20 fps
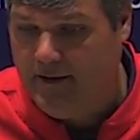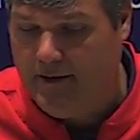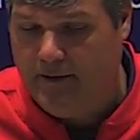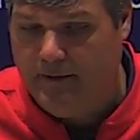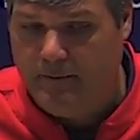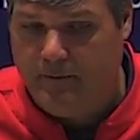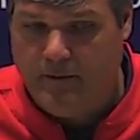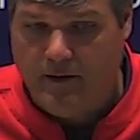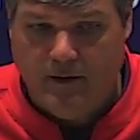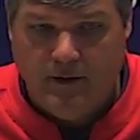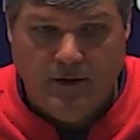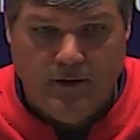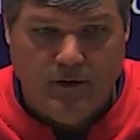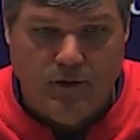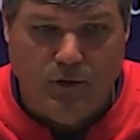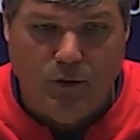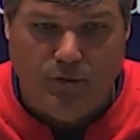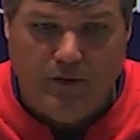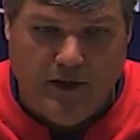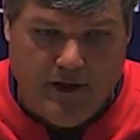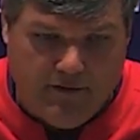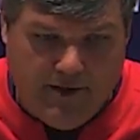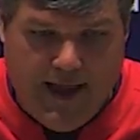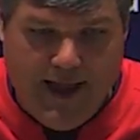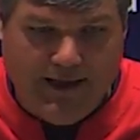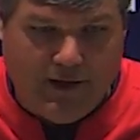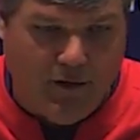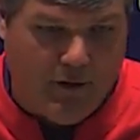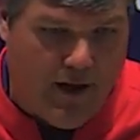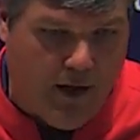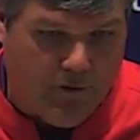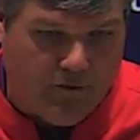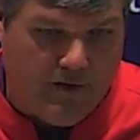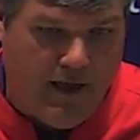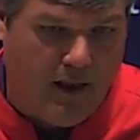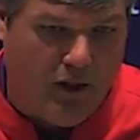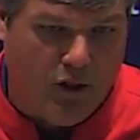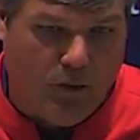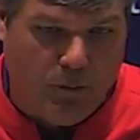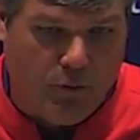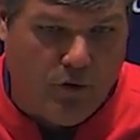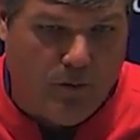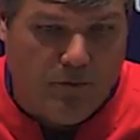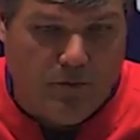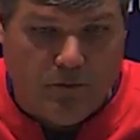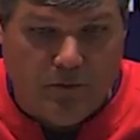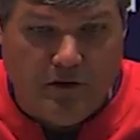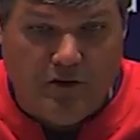And, you know, they attack you outside on the perimeter,